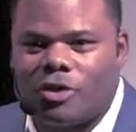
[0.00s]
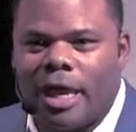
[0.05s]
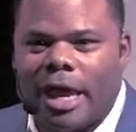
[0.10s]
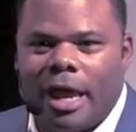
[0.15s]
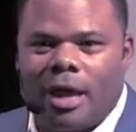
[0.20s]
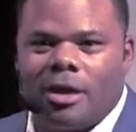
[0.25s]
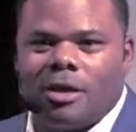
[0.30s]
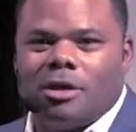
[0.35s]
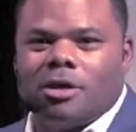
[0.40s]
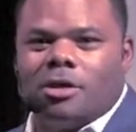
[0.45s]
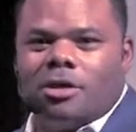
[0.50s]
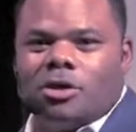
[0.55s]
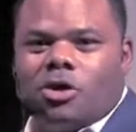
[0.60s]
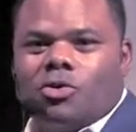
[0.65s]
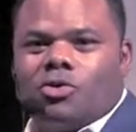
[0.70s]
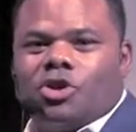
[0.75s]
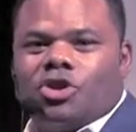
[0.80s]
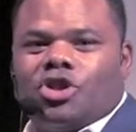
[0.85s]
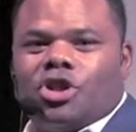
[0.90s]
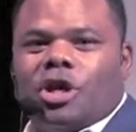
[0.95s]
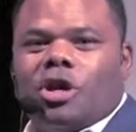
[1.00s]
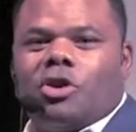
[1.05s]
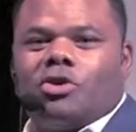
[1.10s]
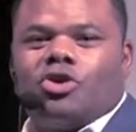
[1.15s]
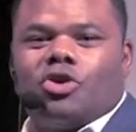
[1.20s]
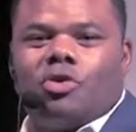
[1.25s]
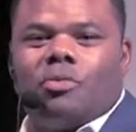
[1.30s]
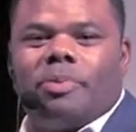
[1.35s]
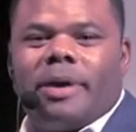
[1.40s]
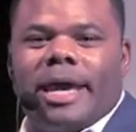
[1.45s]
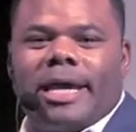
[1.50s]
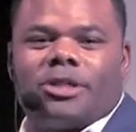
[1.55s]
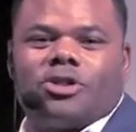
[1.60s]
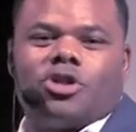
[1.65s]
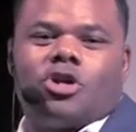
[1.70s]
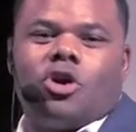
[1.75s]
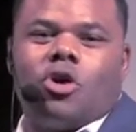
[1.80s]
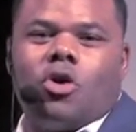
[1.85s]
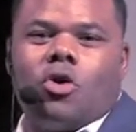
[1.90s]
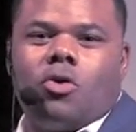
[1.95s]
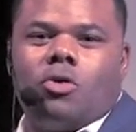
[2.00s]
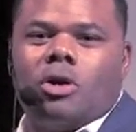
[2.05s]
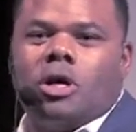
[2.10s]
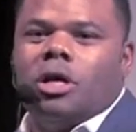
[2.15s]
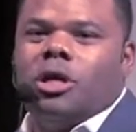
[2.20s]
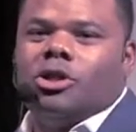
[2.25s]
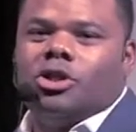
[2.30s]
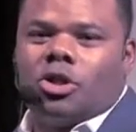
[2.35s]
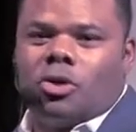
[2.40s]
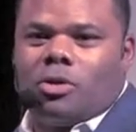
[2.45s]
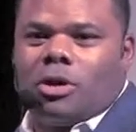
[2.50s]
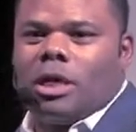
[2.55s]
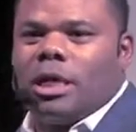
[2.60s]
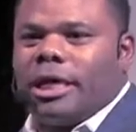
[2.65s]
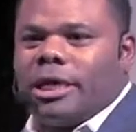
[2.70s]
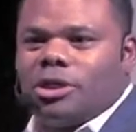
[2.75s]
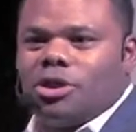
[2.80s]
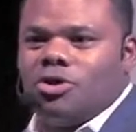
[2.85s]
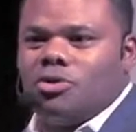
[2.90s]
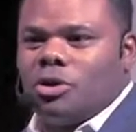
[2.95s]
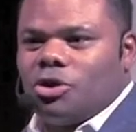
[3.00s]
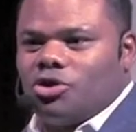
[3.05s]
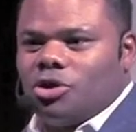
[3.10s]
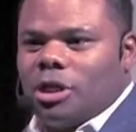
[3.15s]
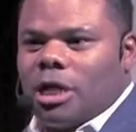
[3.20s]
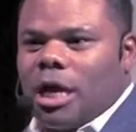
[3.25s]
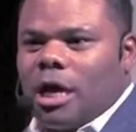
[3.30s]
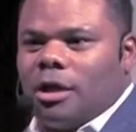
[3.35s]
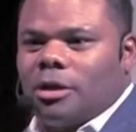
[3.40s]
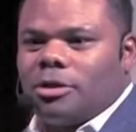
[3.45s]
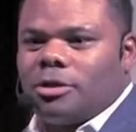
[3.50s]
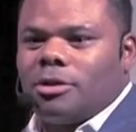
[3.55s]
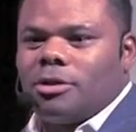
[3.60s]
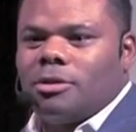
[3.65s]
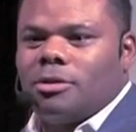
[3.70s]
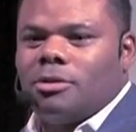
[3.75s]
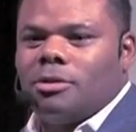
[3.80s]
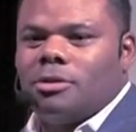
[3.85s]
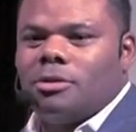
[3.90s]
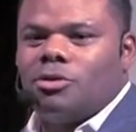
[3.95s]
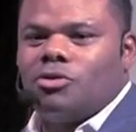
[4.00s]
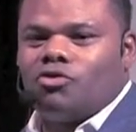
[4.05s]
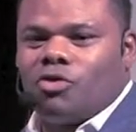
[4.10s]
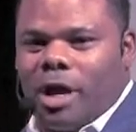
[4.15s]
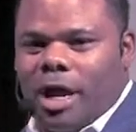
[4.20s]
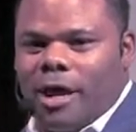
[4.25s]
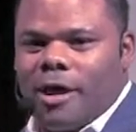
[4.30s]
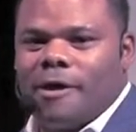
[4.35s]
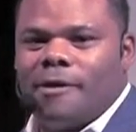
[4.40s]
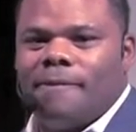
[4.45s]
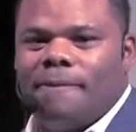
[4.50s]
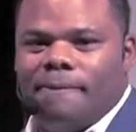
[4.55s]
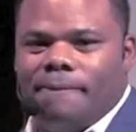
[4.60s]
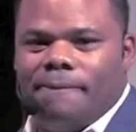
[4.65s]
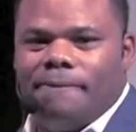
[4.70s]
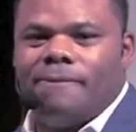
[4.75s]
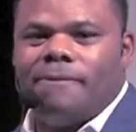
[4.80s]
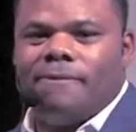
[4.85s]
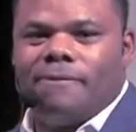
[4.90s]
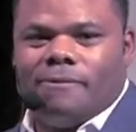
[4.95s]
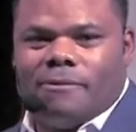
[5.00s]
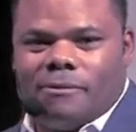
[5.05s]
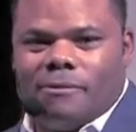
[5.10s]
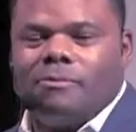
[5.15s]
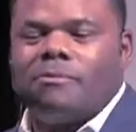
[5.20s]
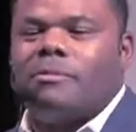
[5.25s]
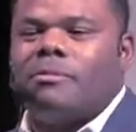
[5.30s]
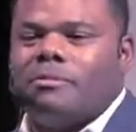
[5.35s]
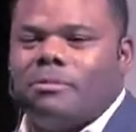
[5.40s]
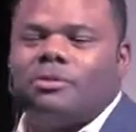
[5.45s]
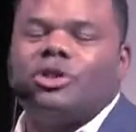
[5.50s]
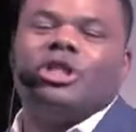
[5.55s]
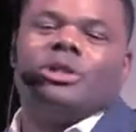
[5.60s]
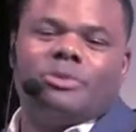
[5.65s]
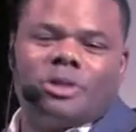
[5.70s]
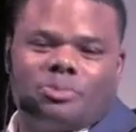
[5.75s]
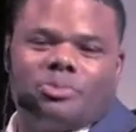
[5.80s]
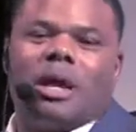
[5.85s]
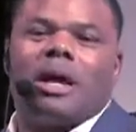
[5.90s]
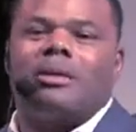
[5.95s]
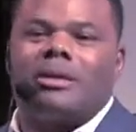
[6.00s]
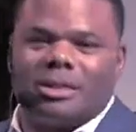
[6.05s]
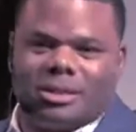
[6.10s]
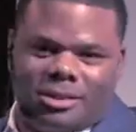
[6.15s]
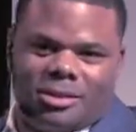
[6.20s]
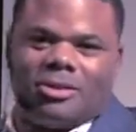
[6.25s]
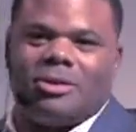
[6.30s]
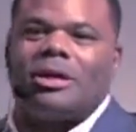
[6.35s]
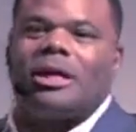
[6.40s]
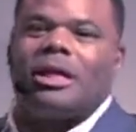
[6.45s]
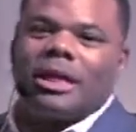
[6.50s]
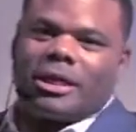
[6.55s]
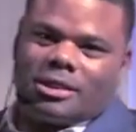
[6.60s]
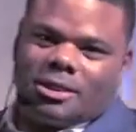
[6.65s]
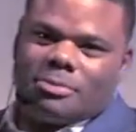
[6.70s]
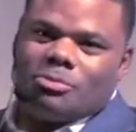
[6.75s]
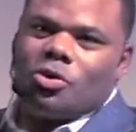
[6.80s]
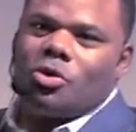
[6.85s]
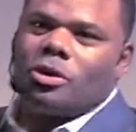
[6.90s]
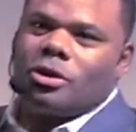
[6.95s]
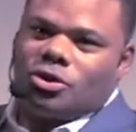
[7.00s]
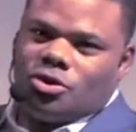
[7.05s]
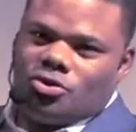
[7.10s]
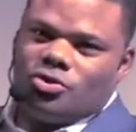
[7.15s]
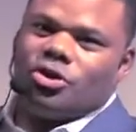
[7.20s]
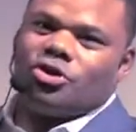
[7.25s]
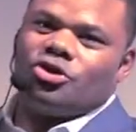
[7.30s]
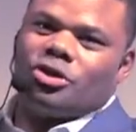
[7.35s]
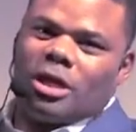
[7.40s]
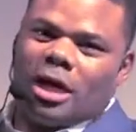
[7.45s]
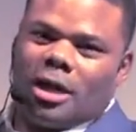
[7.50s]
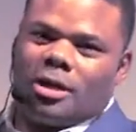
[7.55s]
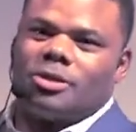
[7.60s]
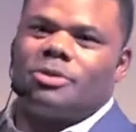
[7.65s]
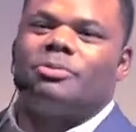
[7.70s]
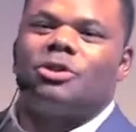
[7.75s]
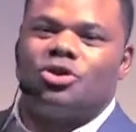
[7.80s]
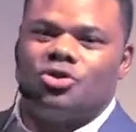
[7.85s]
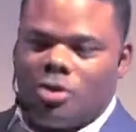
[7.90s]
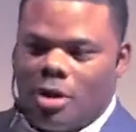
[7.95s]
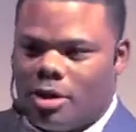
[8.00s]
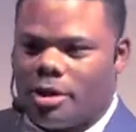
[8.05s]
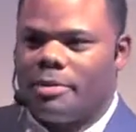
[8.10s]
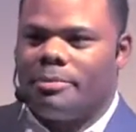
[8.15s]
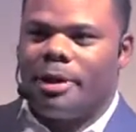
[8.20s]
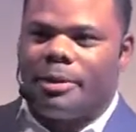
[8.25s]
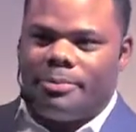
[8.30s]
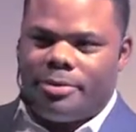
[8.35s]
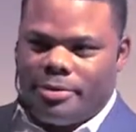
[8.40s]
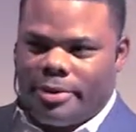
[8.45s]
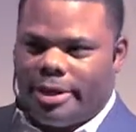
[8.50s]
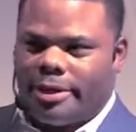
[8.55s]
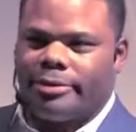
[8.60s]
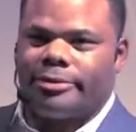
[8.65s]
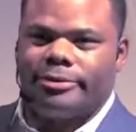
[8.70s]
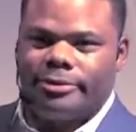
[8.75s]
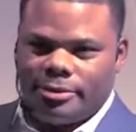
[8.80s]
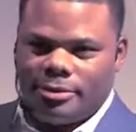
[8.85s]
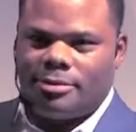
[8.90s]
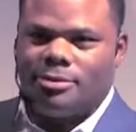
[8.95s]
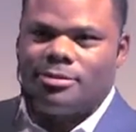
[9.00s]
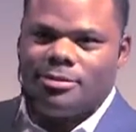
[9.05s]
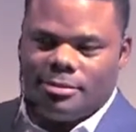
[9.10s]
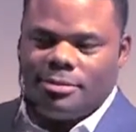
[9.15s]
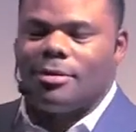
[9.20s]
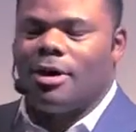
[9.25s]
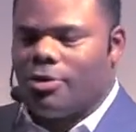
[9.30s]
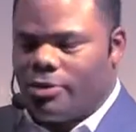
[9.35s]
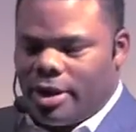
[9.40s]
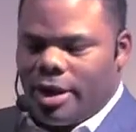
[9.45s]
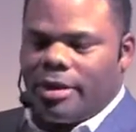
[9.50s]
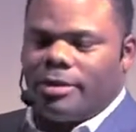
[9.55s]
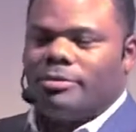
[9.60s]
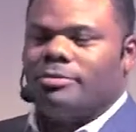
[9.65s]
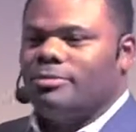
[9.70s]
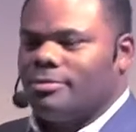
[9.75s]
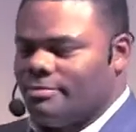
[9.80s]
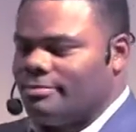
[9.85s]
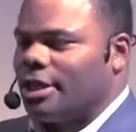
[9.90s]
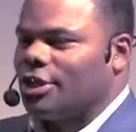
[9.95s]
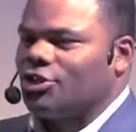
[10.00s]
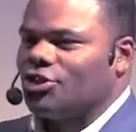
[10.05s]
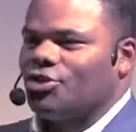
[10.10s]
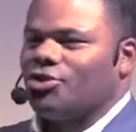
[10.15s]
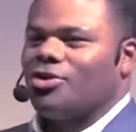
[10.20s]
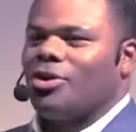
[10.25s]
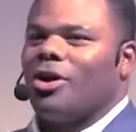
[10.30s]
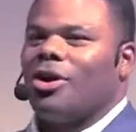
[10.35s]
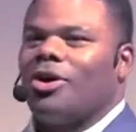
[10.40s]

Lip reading: do that. Go to jail, don't pass go, don't collect $200, right? She was probably still collecting more than $200, but you all get my point. Okay, making sure